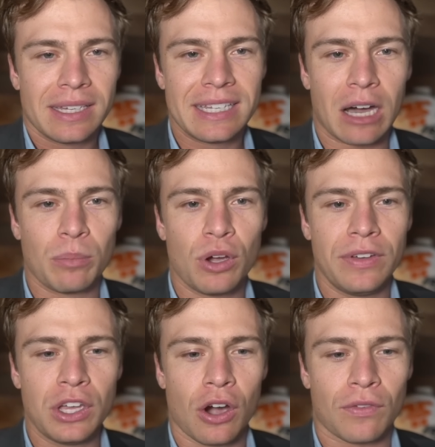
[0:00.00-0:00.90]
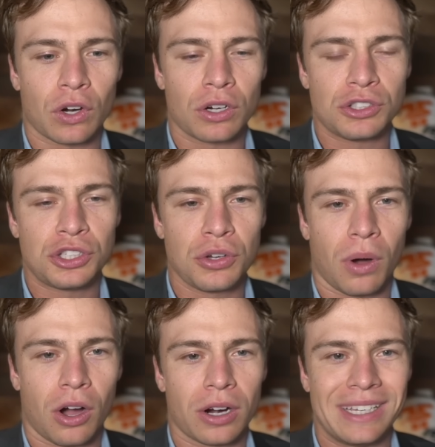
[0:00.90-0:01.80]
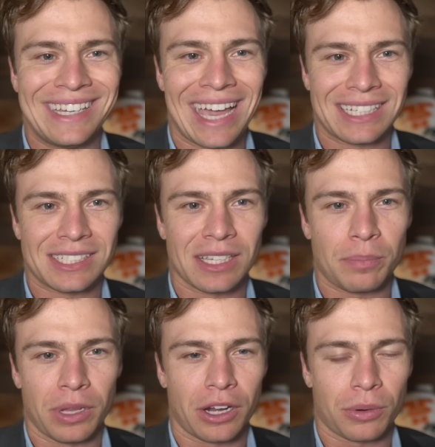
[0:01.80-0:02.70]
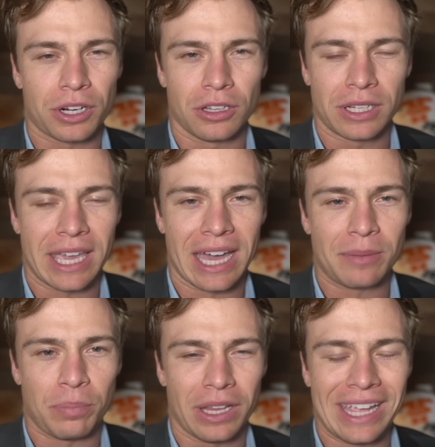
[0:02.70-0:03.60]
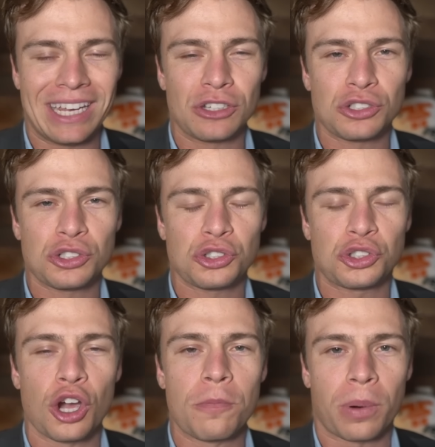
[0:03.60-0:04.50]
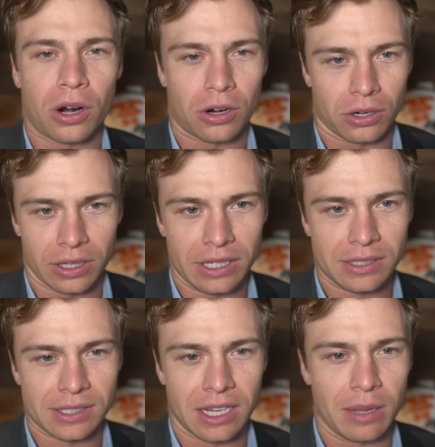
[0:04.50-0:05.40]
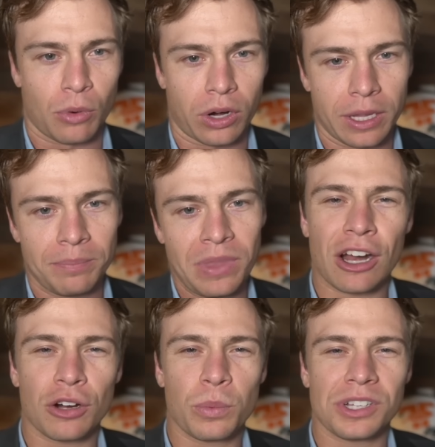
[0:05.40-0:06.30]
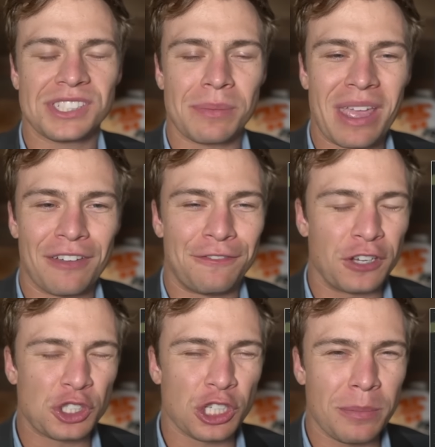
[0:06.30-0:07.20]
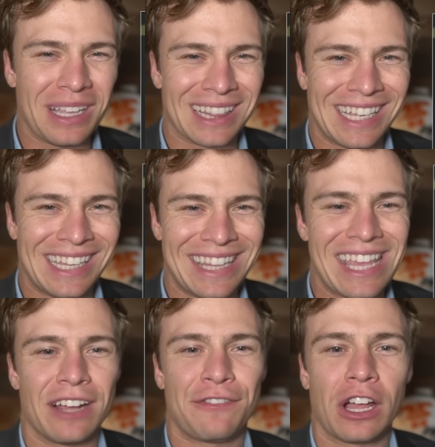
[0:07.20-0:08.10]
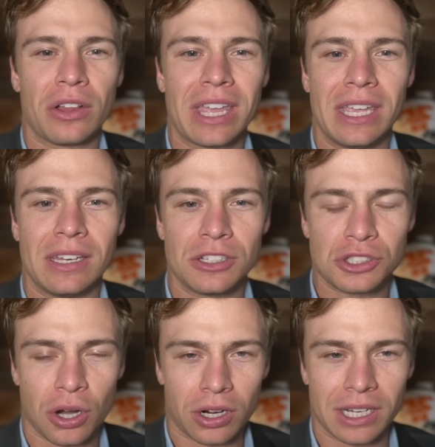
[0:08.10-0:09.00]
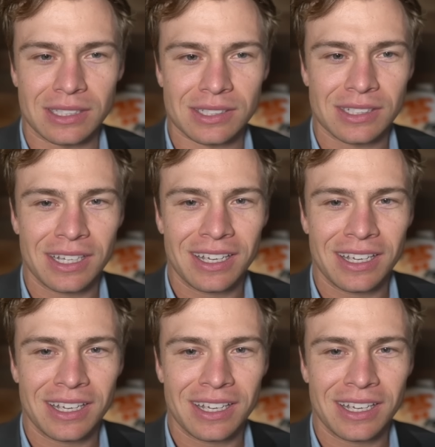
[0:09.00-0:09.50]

Now, moving over to our next player we're going to look at, played super early Sunday morning. Garrett Wilson may officially be leading the NFL in targets.